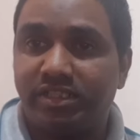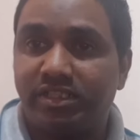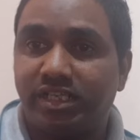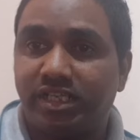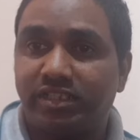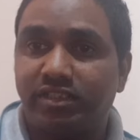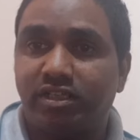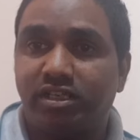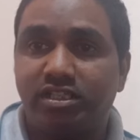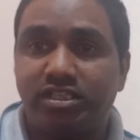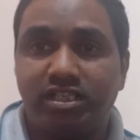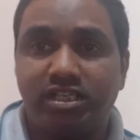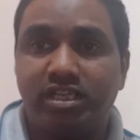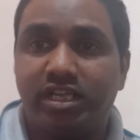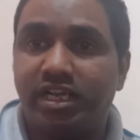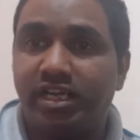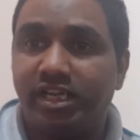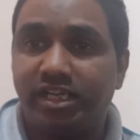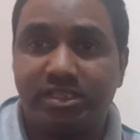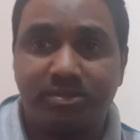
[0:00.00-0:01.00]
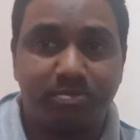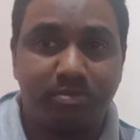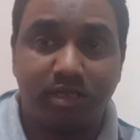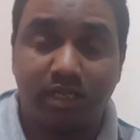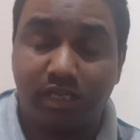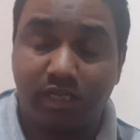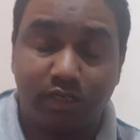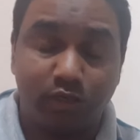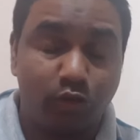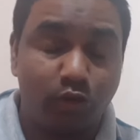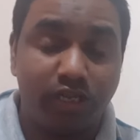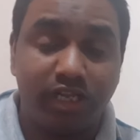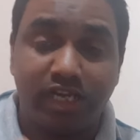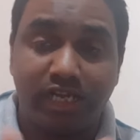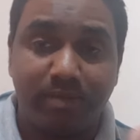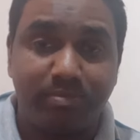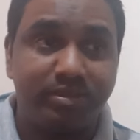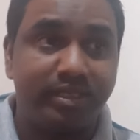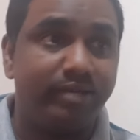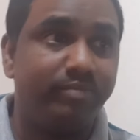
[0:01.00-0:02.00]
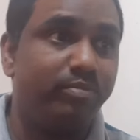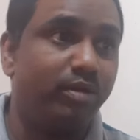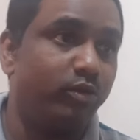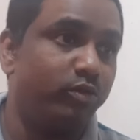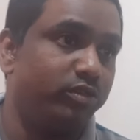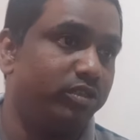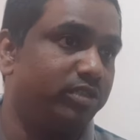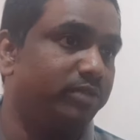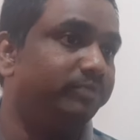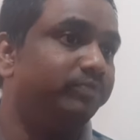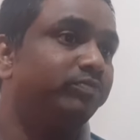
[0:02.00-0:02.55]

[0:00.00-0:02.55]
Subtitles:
technology and it's growing leaps and bounds.